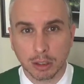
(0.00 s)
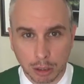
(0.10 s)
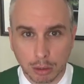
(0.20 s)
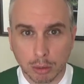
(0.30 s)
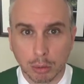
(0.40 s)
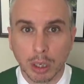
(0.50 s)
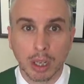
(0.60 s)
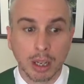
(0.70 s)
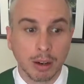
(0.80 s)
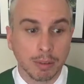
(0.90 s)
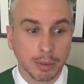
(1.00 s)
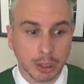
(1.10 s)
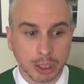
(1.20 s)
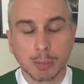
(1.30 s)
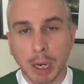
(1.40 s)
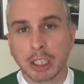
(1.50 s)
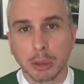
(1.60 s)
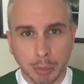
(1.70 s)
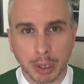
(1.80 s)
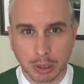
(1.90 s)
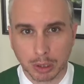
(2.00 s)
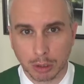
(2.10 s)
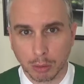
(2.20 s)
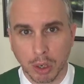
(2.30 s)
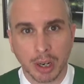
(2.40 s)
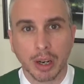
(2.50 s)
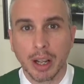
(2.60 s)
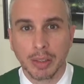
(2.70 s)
you for the special person you are,